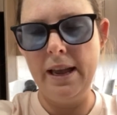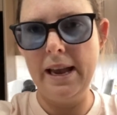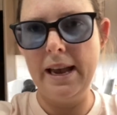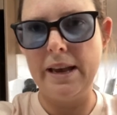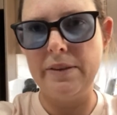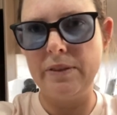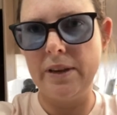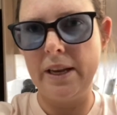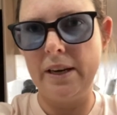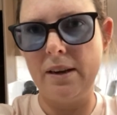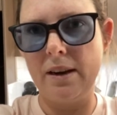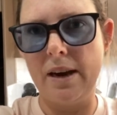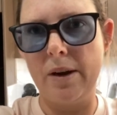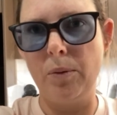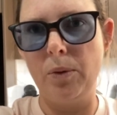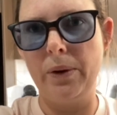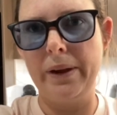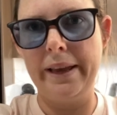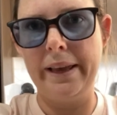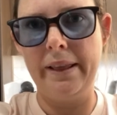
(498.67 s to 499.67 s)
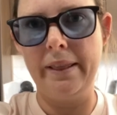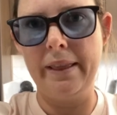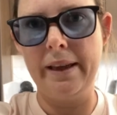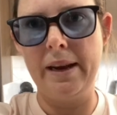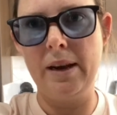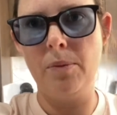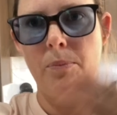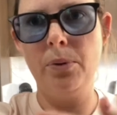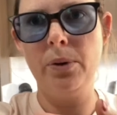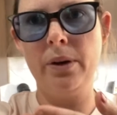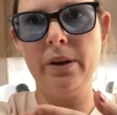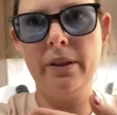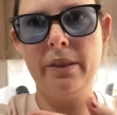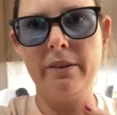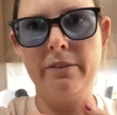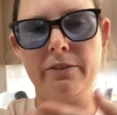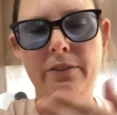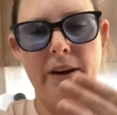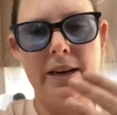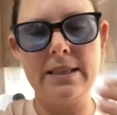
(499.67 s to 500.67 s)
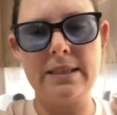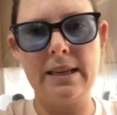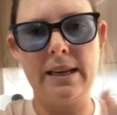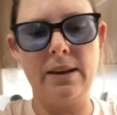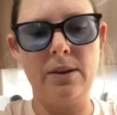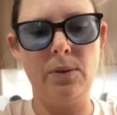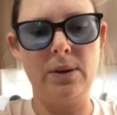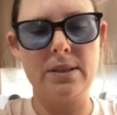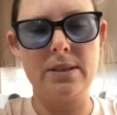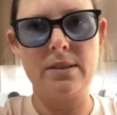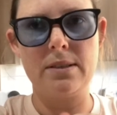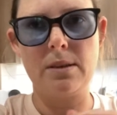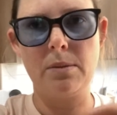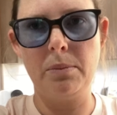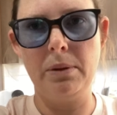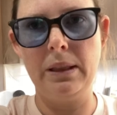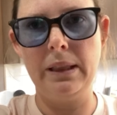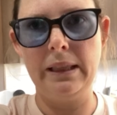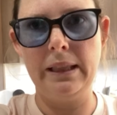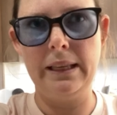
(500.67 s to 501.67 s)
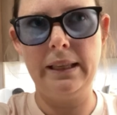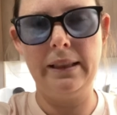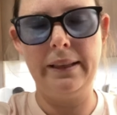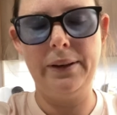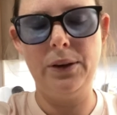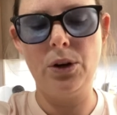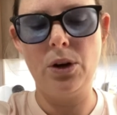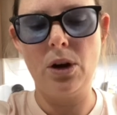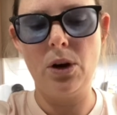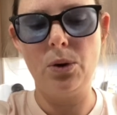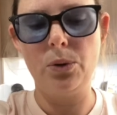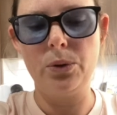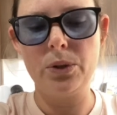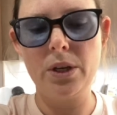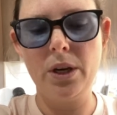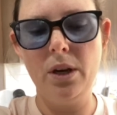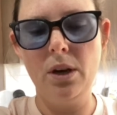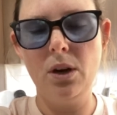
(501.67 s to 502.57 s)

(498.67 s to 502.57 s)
and then I will either put it in the freezer once it's completely cold,